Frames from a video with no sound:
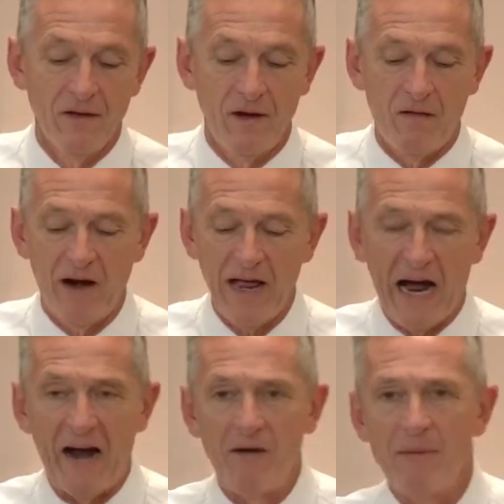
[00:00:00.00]
All right?
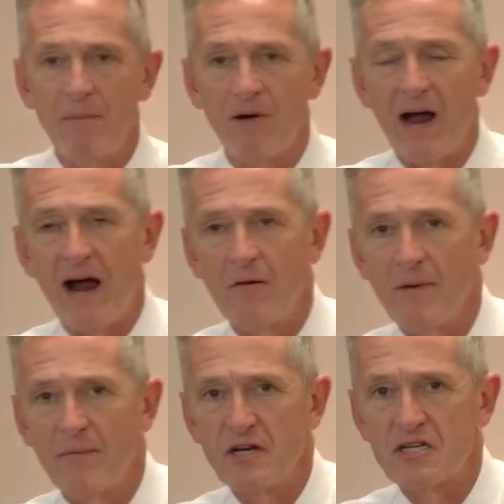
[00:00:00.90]
I remember, I
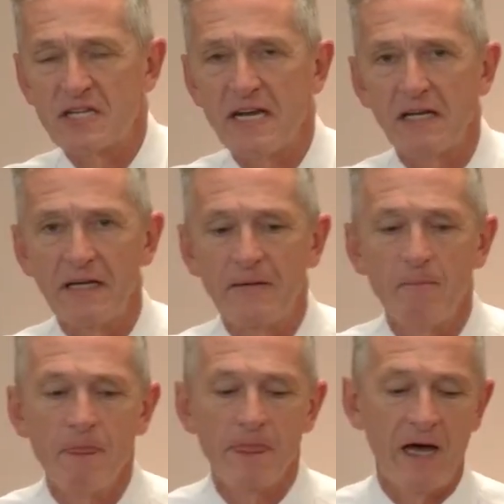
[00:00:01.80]
remember distinctly
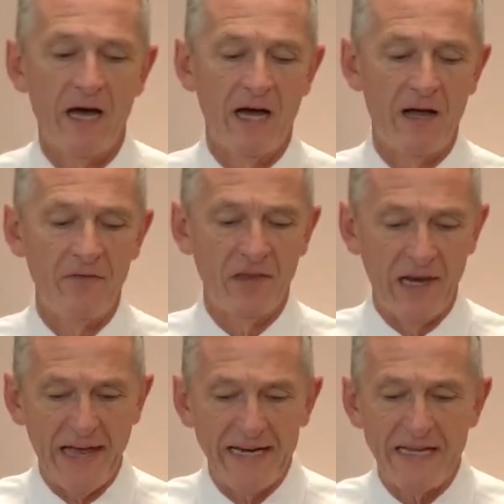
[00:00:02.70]
uh, the
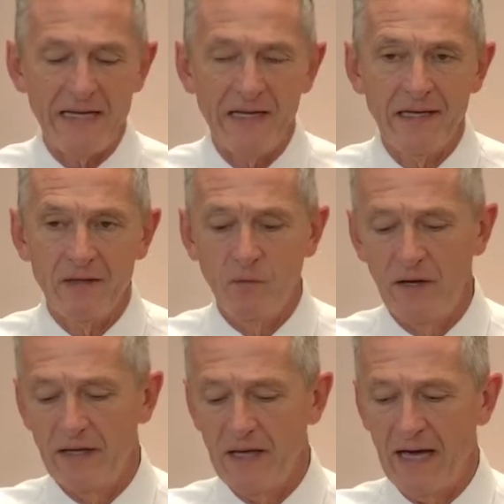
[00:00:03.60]
lady,
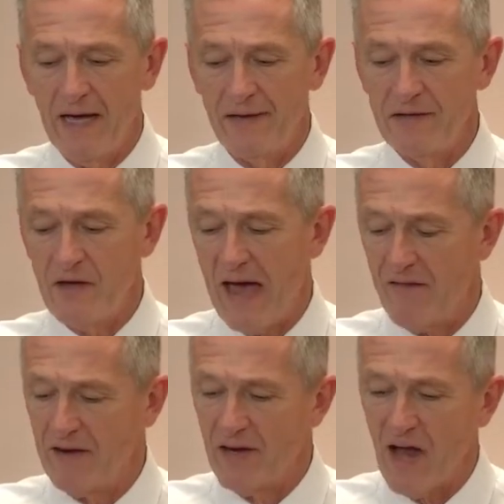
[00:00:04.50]
when uh, you
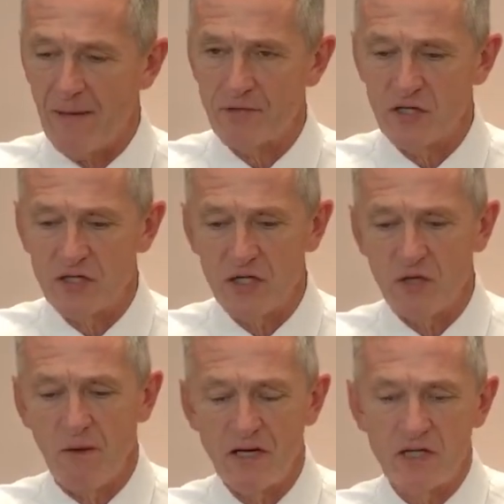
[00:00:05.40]
have an adoption
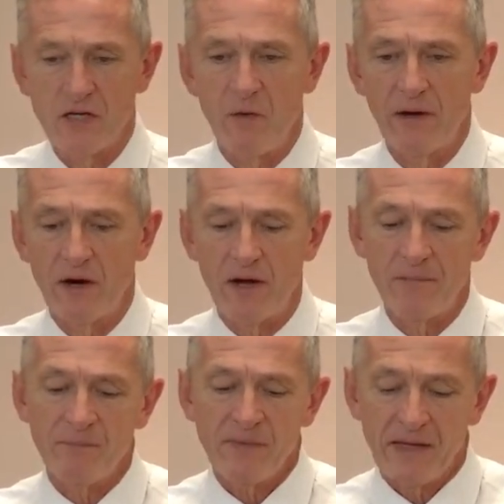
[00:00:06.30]
situation going on
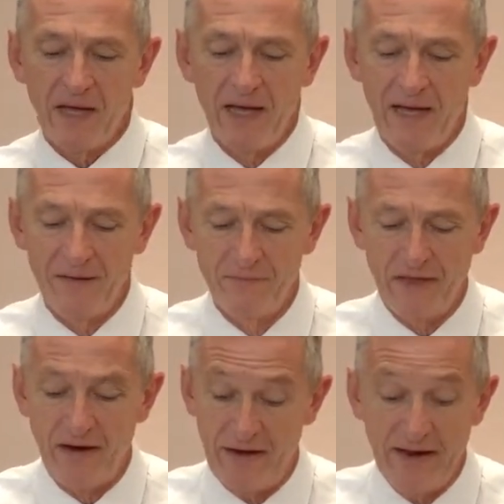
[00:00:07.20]
uh,
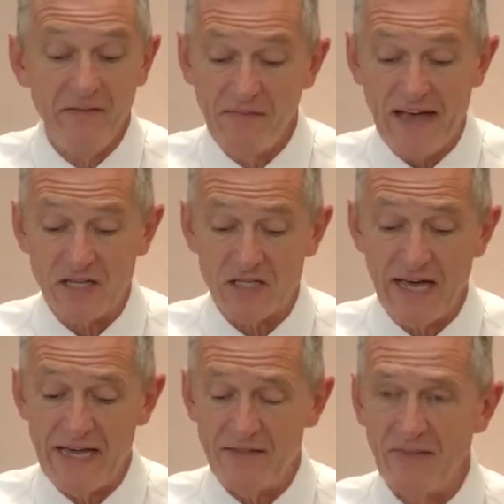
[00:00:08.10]
there in that
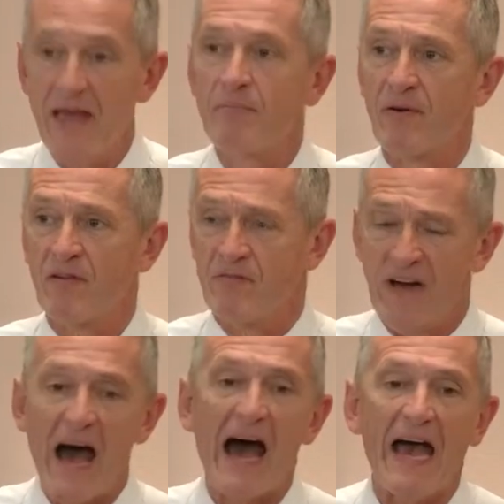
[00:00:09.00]
state, they
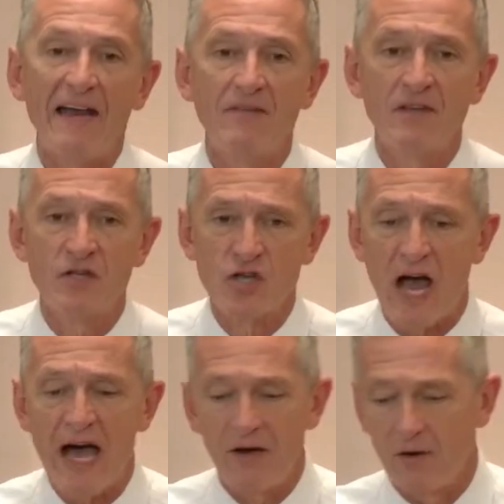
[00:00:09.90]
provide the
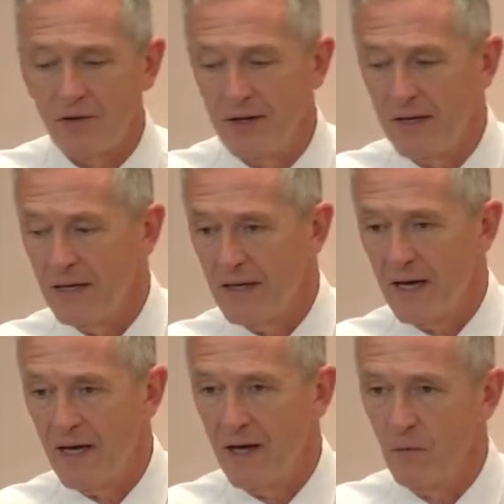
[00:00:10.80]
child
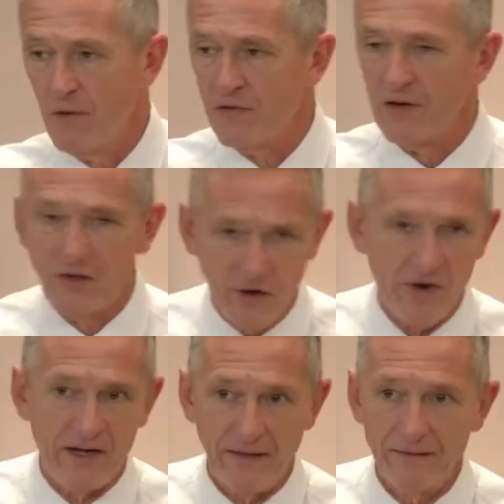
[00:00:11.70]
uh, with an
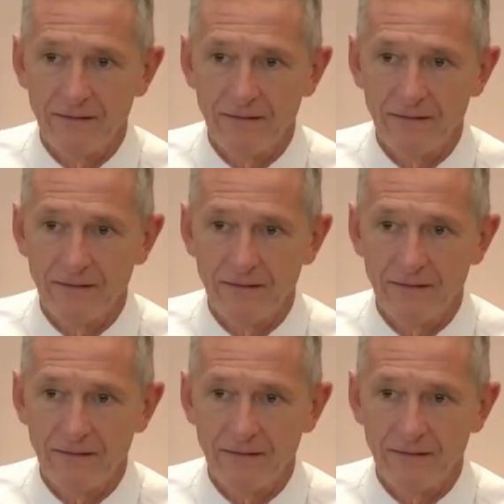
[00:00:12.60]
attorney.